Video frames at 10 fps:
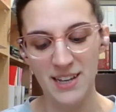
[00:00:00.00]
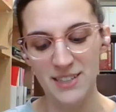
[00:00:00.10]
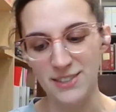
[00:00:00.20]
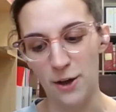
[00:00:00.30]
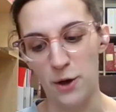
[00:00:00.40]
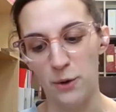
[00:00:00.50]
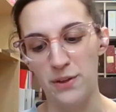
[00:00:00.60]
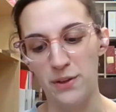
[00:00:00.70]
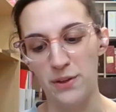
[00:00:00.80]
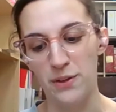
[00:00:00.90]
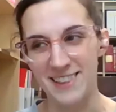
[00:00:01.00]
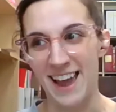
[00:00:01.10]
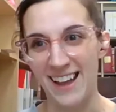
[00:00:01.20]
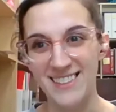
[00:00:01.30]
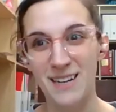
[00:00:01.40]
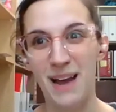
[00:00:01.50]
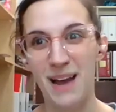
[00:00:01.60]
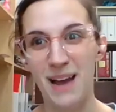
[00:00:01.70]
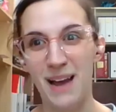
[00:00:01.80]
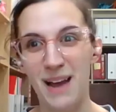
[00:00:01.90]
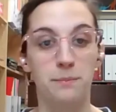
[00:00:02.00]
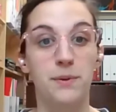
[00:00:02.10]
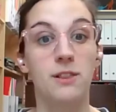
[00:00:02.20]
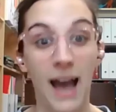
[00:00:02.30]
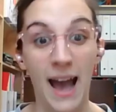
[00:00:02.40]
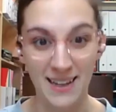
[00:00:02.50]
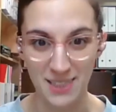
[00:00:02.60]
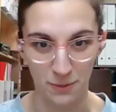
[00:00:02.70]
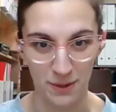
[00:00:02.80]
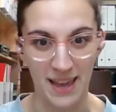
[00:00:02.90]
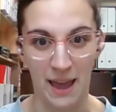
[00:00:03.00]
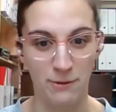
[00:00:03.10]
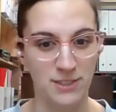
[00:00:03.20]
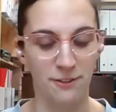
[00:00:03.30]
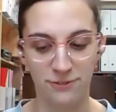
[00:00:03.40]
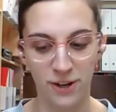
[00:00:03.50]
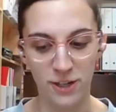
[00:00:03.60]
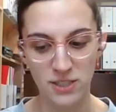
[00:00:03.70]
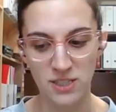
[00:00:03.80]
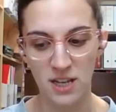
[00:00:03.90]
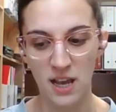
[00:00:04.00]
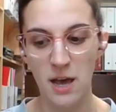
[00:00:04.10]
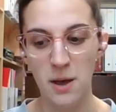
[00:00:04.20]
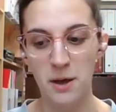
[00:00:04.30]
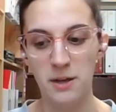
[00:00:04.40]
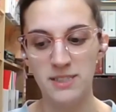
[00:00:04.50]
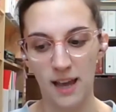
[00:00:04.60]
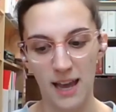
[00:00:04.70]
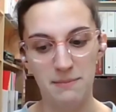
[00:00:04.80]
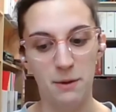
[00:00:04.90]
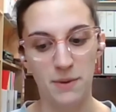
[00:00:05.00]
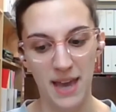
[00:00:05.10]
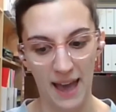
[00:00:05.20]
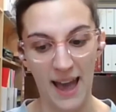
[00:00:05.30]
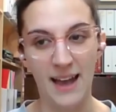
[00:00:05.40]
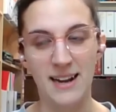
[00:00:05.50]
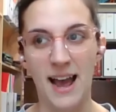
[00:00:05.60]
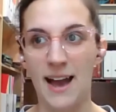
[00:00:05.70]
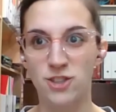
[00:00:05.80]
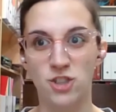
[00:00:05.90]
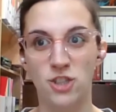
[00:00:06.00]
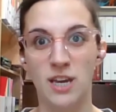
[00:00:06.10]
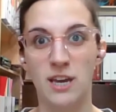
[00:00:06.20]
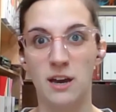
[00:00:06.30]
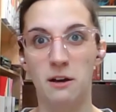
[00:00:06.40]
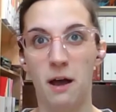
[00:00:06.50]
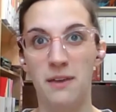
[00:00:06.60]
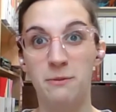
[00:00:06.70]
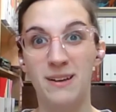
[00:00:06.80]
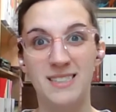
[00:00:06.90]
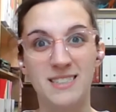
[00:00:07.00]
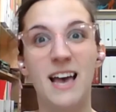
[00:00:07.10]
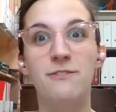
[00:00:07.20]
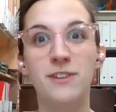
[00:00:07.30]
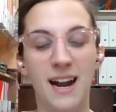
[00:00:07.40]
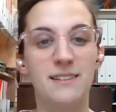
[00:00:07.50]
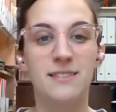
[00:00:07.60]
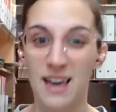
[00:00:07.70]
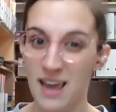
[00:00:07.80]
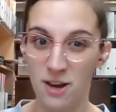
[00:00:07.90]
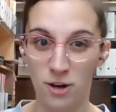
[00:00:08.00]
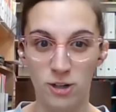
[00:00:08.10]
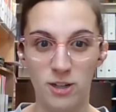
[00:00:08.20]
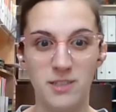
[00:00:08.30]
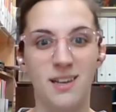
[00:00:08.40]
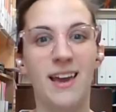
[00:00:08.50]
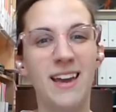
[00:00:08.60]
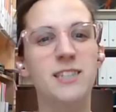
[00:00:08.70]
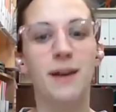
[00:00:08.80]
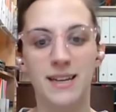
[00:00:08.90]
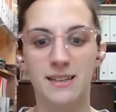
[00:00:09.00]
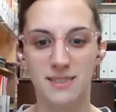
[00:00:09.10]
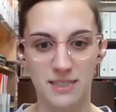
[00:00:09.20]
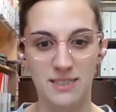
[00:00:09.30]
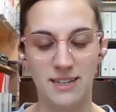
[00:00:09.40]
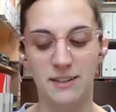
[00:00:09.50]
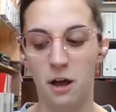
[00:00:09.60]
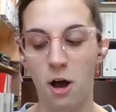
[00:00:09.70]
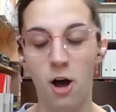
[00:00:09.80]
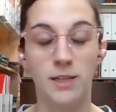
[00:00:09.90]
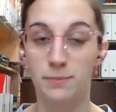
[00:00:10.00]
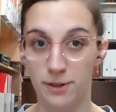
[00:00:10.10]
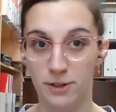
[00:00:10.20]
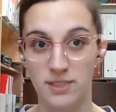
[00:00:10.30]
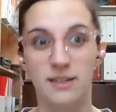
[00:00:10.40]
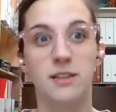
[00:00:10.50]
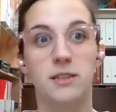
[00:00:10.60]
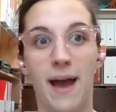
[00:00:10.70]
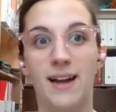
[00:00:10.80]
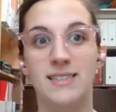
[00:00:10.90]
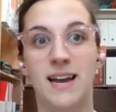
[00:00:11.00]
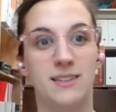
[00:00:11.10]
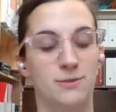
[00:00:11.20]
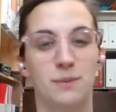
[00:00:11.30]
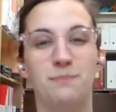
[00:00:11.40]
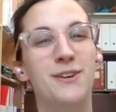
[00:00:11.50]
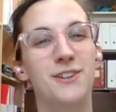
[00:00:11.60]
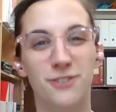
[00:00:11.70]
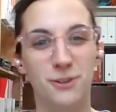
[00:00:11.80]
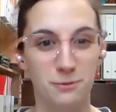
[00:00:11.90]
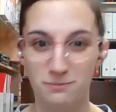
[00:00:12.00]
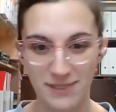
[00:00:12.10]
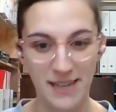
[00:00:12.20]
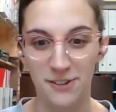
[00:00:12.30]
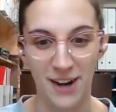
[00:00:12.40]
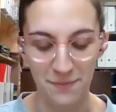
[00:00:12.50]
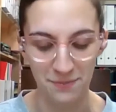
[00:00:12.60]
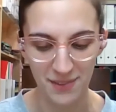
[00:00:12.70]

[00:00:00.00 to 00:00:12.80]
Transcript: So they ended up having a blast with it. It was our first time that we had actually, I think we had 7 out of the 8 girls and my assistant all in person on the back deck because it was a beautiful Saturday.